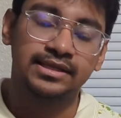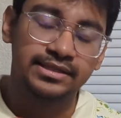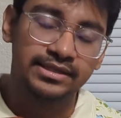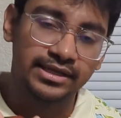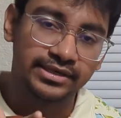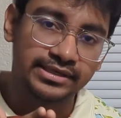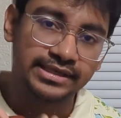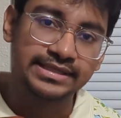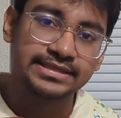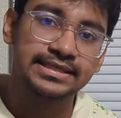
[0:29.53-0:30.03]

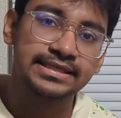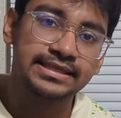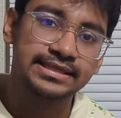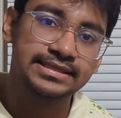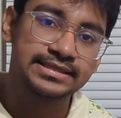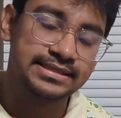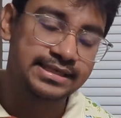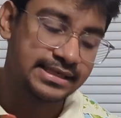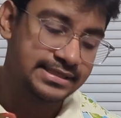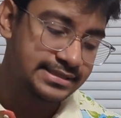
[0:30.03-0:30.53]
The reason
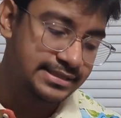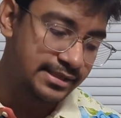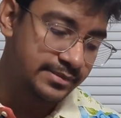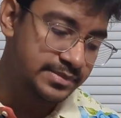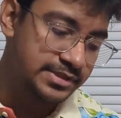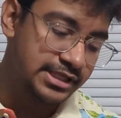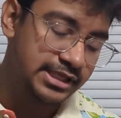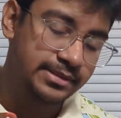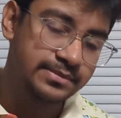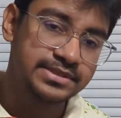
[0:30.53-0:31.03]
is that
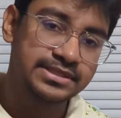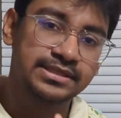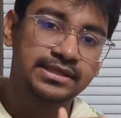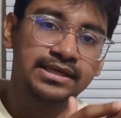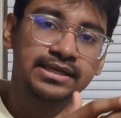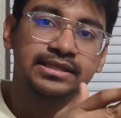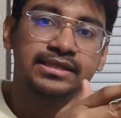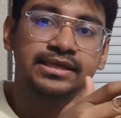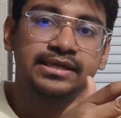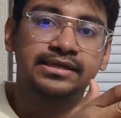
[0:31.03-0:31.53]
sometimes
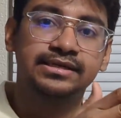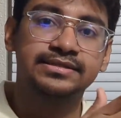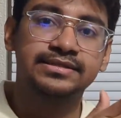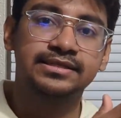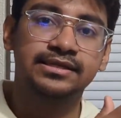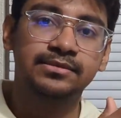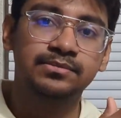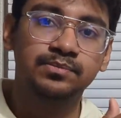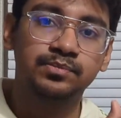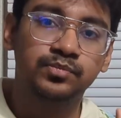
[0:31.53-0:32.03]
there are
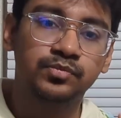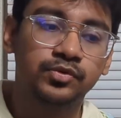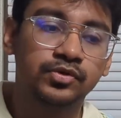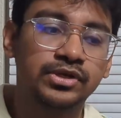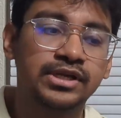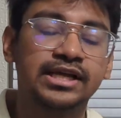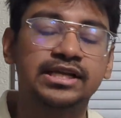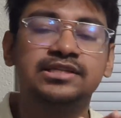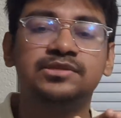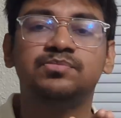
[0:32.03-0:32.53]
some
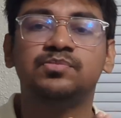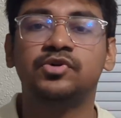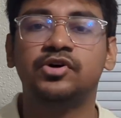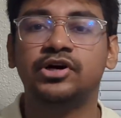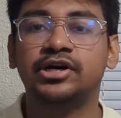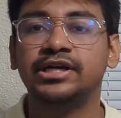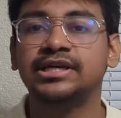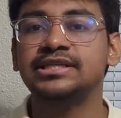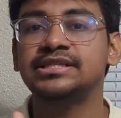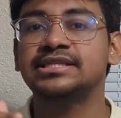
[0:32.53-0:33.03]
bullet
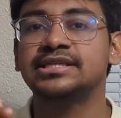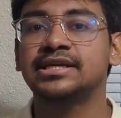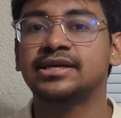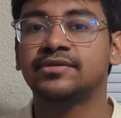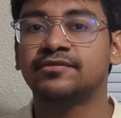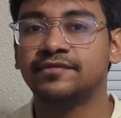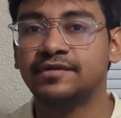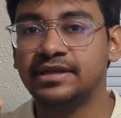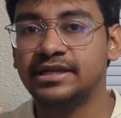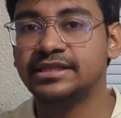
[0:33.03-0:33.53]
point
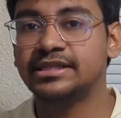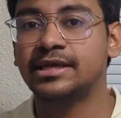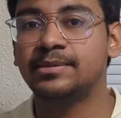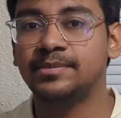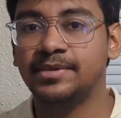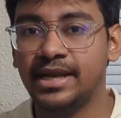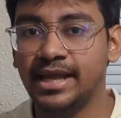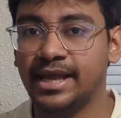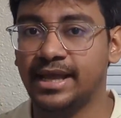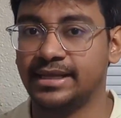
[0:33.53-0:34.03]
fill in the
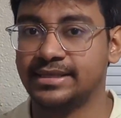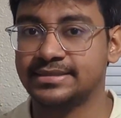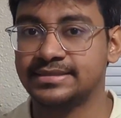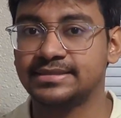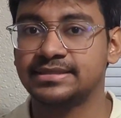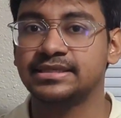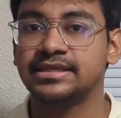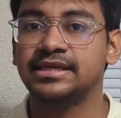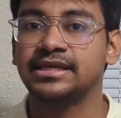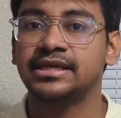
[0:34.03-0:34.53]

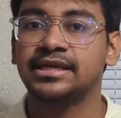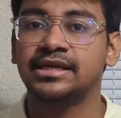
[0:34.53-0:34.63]
blanks.